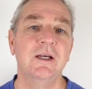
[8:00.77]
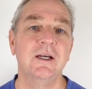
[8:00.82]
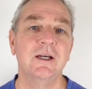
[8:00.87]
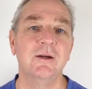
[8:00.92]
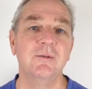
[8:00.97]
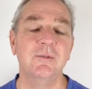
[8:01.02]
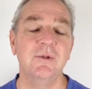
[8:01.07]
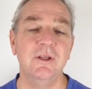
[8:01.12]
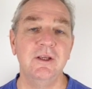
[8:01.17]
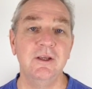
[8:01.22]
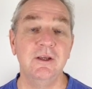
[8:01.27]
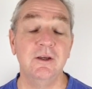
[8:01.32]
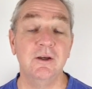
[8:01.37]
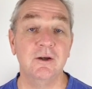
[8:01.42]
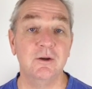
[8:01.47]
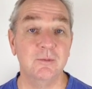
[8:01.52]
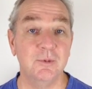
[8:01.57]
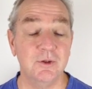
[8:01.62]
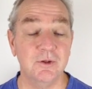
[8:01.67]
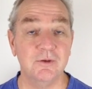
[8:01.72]
the
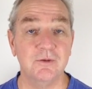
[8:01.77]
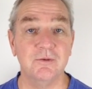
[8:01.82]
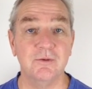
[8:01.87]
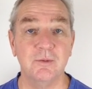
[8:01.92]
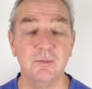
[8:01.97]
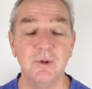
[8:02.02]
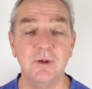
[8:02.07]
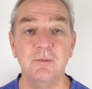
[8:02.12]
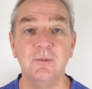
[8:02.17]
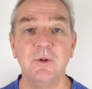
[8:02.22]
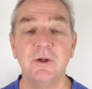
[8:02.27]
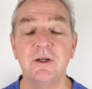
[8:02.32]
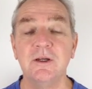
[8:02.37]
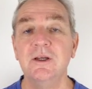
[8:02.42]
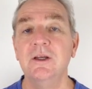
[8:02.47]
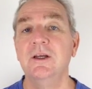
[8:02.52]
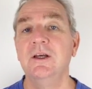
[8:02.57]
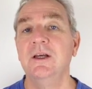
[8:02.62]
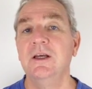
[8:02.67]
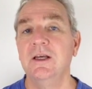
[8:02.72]
ego, because remember,
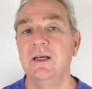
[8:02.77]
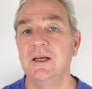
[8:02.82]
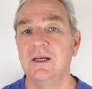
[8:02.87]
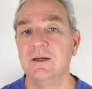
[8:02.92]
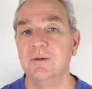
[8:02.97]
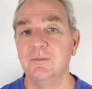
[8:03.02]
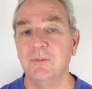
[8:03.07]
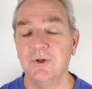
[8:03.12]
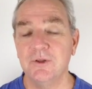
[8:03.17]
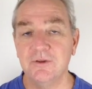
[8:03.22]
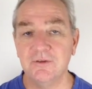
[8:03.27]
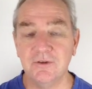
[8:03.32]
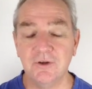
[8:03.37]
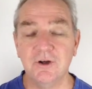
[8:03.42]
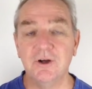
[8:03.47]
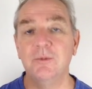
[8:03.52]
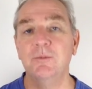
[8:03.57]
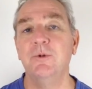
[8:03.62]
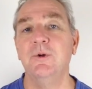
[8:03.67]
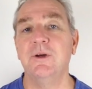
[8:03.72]
by the
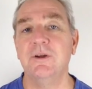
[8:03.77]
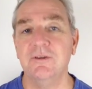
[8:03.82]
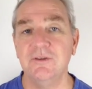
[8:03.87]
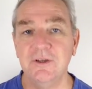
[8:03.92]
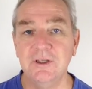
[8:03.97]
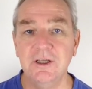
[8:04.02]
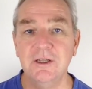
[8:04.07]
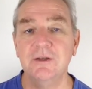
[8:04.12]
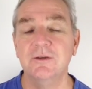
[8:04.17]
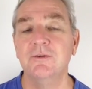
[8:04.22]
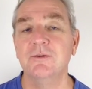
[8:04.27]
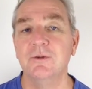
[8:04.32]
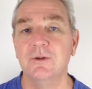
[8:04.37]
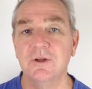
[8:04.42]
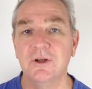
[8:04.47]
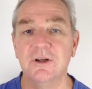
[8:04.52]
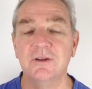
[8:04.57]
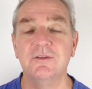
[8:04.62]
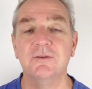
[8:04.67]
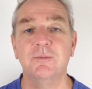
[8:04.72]
time you actually get into a
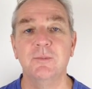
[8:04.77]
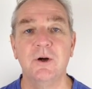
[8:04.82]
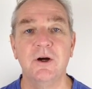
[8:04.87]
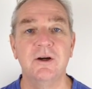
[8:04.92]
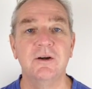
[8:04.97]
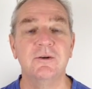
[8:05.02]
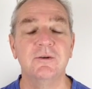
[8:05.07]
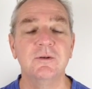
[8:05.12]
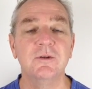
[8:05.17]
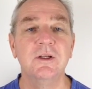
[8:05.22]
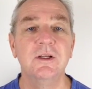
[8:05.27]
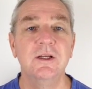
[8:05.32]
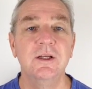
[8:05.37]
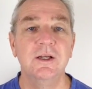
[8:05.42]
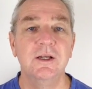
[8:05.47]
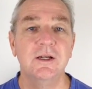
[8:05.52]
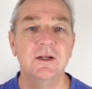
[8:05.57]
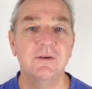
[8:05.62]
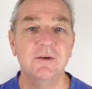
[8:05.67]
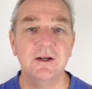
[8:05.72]
nice spiral
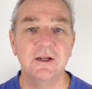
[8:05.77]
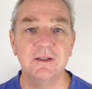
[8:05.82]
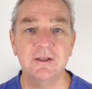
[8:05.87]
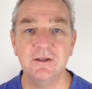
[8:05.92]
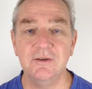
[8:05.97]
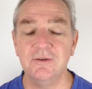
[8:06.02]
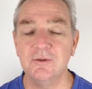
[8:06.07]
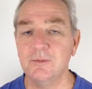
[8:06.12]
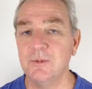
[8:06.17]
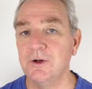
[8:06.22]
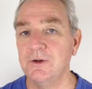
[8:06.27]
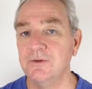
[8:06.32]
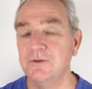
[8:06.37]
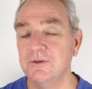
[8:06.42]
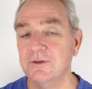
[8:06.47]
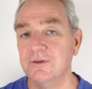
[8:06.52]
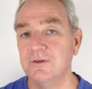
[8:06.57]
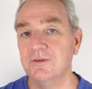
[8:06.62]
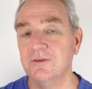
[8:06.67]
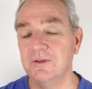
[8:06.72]
around these
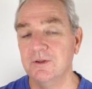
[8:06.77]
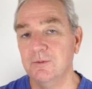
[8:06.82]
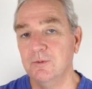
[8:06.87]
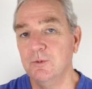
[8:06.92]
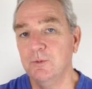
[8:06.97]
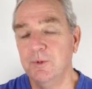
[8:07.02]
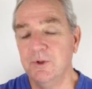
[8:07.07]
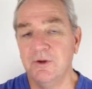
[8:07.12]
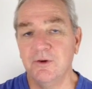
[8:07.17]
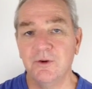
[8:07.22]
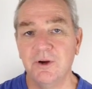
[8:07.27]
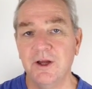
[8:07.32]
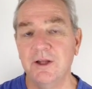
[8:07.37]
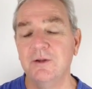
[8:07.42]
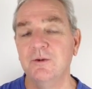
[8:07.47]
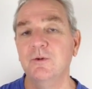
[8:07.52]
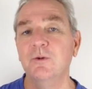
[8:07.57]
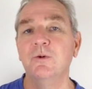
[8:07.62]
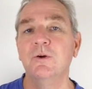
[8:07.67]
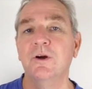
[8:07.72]
emotions, that will be
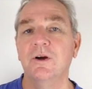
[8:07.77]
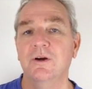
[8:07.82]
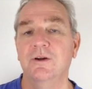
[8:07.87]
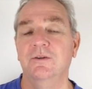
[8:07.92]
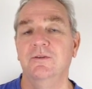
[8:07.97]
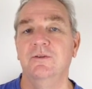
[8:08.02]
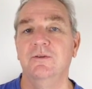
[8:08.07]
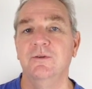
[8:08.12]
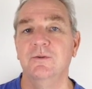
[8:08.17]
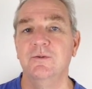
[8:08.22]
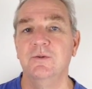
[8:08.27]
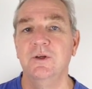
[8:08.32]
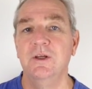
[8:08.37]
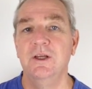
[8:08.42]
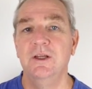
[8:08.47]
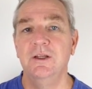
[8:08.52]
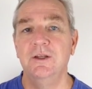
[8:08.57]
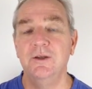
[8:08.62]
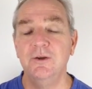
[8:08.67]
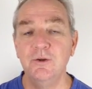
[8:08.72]
creating all kinds of
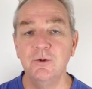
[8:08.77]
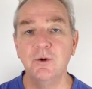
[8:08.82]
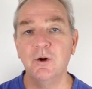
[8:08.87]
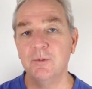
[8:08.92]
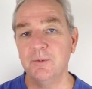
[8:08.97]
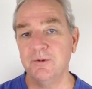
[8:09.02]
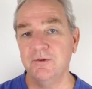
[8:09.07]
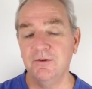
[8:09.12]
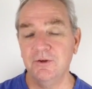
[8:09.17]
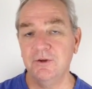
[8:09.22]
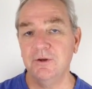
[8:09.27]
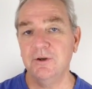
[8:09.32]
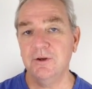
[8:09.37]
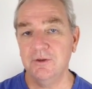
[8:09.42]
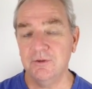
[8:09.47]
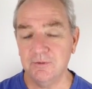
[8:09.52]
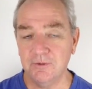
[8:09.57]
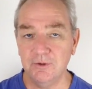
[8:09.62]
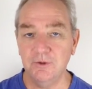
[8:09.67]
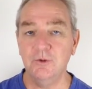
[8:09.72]
new
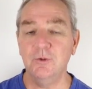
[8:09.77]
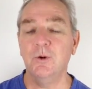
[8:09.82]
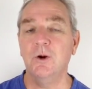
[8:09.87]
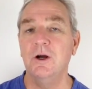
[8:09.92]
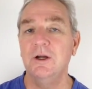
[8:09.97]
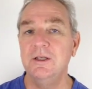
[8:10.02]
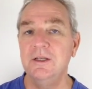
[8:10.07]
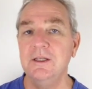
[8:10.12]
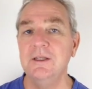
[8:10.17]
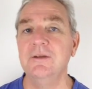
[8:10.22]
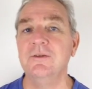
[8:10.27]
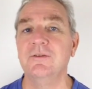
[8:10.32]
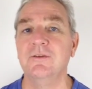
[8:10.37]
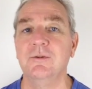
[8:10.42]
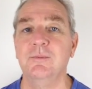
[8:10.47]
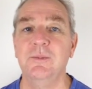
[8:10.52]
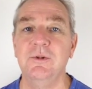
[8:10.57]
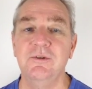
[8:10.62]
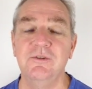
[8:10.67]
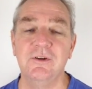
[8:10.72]
opportunities for new ideas
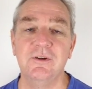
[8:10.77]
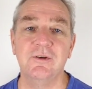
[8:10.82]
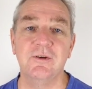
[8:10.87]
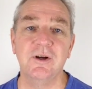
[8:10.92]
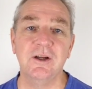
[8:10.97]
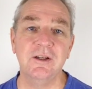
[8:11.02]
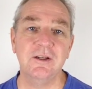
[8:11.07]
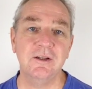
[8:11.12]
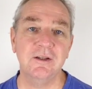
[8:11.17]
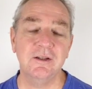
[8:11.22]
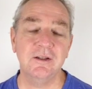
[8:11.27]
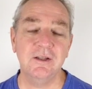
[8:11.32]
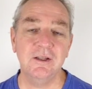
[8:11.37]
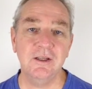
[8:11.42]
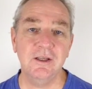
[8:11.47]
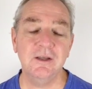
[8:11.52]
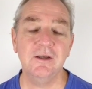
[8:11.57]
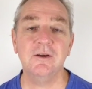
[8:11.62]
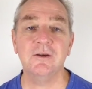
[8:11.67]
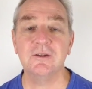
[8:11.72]
to be generated in the
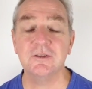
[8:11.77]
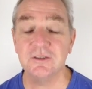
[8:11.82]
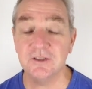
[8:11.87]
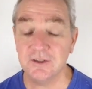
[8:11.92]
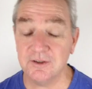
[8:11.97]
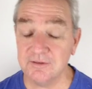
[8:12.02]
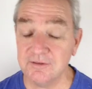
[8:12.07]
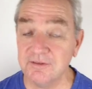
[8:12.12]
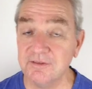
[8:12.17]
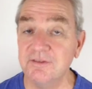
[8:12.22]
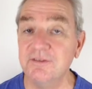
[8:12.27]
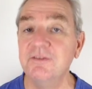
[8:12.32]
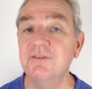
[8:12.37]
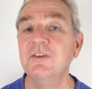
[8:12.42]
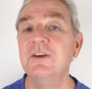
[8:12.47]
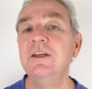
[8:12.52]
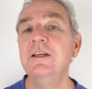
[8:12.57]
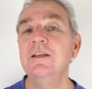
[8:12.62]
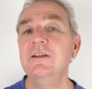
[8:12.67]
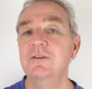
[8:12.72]
ego. So it
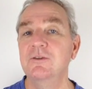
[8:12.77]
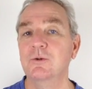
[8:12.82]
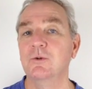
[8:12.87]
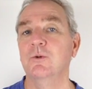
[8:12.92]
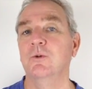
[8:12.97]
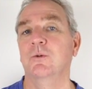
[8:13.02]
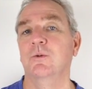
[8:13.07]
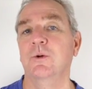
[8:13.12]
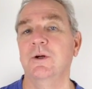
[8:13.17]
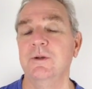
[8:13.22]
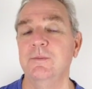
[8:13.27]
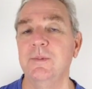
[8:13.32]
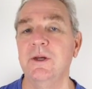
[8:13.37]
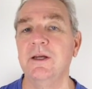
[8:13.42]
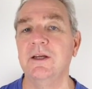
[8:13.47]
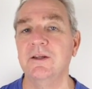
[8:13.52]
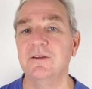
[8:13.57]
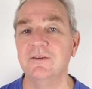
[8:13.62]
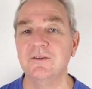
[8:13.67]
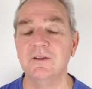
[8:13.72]
feeds all the way
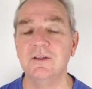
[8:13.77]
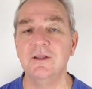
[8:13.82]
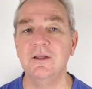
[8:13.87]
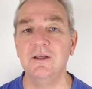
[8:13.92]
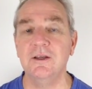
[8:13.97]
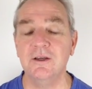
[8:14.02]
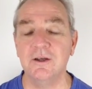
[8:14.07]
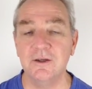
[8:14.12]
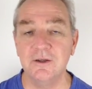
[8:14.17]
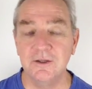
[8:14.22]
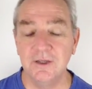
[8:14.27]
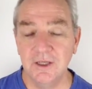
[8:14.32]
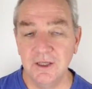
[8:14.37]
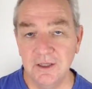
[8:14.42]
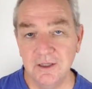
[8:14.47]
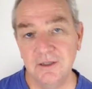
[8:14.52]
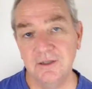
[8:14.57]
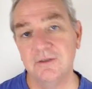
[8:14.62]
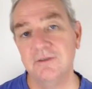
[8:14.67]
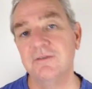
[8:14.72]
back into the ego,
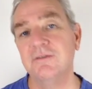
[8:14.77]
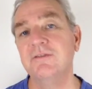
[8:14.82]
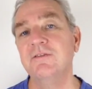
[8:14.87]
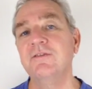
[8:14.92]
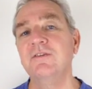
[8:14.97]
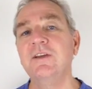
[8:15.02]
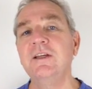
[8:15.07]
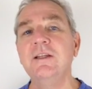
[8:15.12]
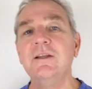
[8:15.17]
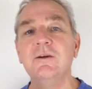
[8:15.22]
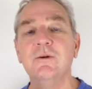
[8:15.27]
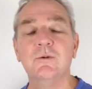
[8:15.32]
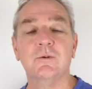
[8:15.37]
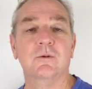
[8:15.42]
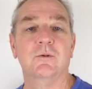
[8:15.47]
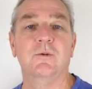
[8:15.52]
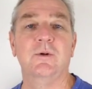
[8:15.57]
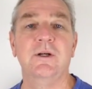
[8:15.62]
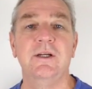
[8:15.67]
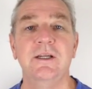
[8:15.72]
it's feeding all
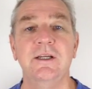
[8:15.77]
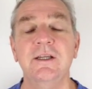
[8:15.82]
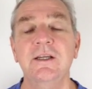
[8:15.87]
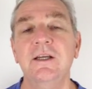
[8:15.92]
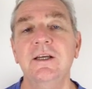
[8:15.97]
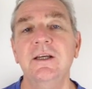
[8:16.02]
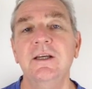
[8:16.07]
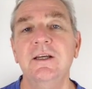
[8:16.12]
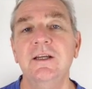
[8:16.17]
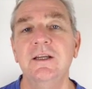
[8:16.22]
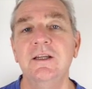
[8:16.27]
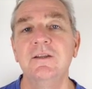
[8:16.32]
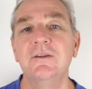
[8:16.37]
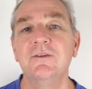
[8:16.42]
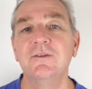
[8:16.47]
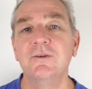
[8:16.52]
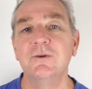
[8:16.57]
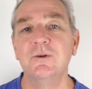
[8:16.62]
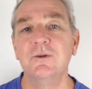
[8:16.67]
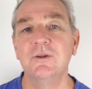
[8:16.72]
the way
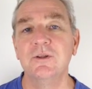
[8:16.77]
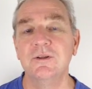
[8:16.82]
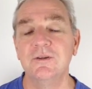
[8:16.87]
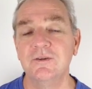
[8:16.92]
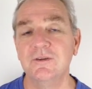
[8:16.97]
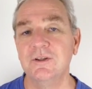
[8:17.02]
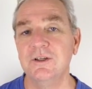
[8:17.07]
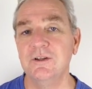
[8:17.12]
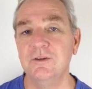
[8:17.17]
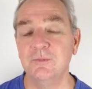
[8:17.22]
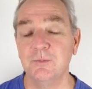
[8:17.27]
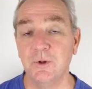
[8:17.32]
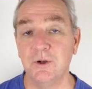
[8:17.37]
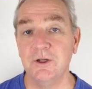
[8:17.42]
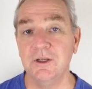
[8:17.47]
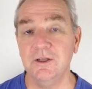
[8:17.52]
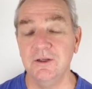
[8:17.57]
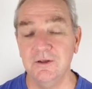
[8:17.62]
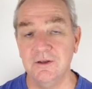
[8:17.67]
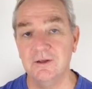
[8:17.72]
into the disease
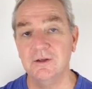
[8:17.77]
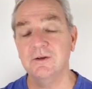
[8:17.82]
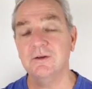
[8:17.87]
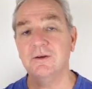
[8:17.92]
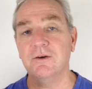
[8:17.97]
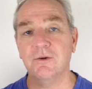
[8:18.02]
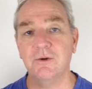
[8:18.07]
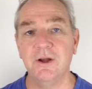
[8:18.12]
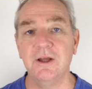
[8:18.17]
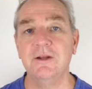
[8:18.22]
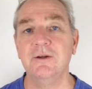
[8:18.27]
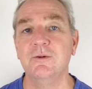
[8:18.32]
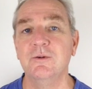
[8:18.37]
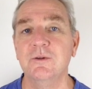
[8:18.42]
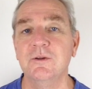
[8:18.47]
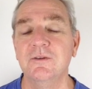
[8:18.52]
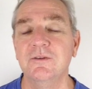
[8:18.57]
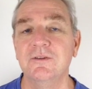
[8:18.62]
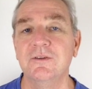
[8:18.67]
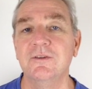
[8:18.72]
body, creating all
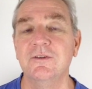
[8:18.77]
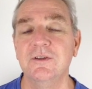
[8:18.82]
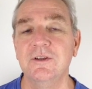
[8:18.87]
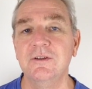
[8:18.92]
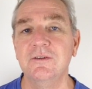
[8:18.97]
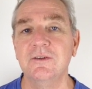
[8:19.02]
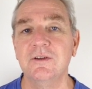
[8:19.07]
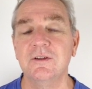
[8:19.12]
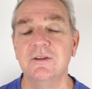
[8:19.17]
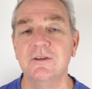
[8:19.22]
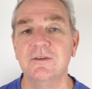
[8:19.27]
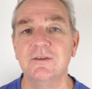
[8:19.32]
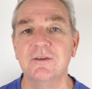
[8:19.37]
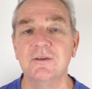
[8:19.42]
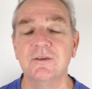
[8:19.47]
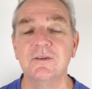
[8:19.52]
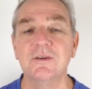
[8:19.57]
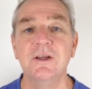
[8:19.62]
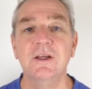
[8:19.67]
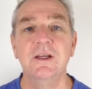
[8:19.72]
these disease
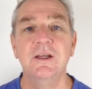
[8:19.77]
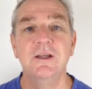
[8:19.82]
conditions.